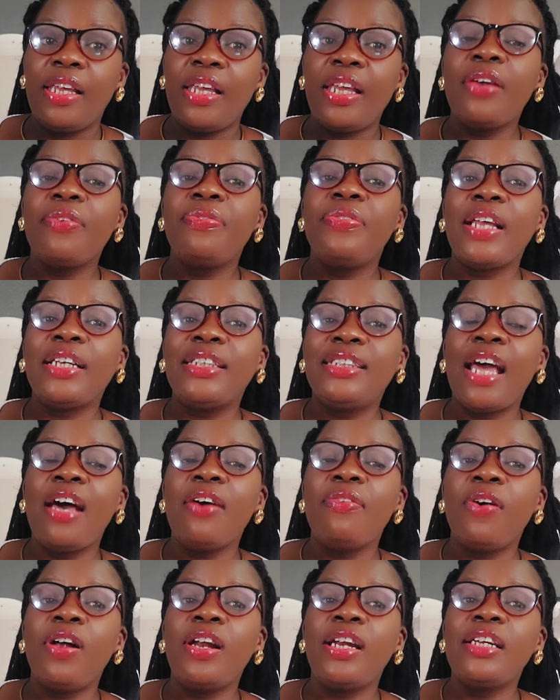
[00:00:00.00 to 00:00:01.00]
If the
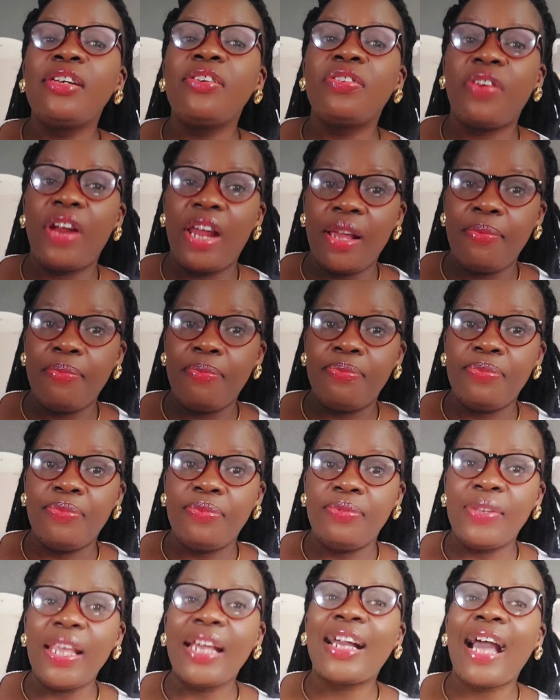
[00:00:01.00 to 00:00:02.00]
devilish realm,
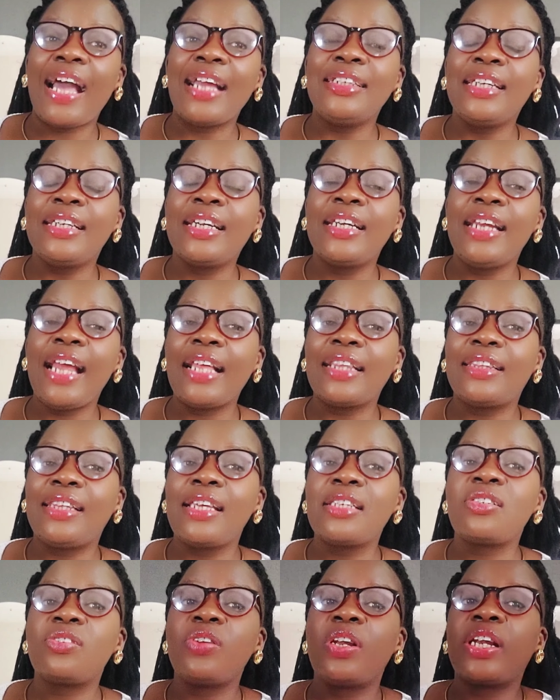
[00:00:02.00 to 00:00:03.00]
they can declare
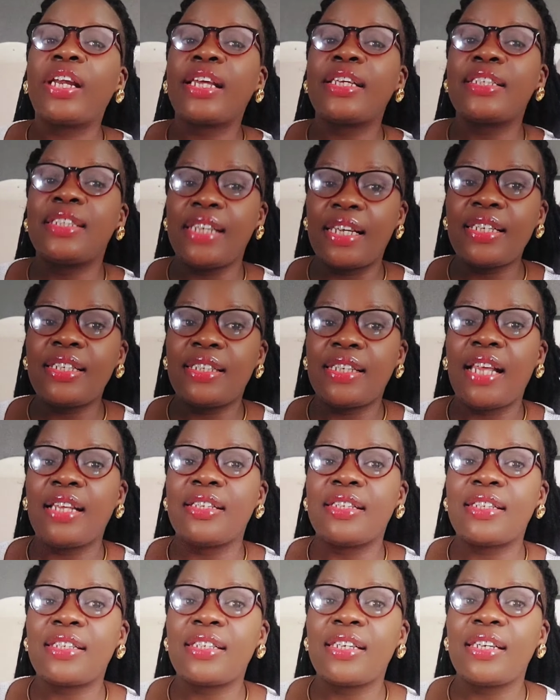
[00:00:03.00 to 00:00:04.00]
things to existence,